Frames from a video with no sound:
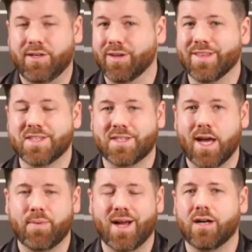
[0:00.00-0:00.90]
During this
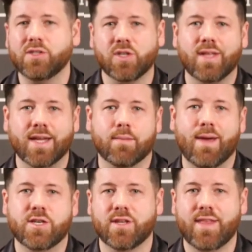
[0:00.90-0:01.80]
step, I also like to
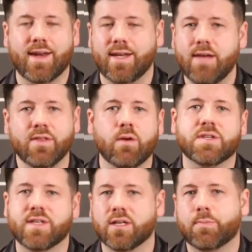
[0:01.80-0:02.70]
mention that even though the
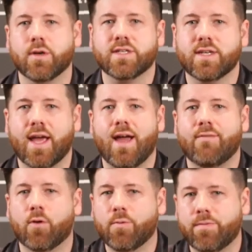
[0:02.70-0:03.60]
salesperson
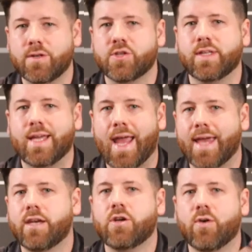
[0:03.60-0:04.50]
have officially
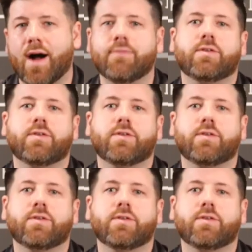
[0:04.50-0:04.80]
handed you off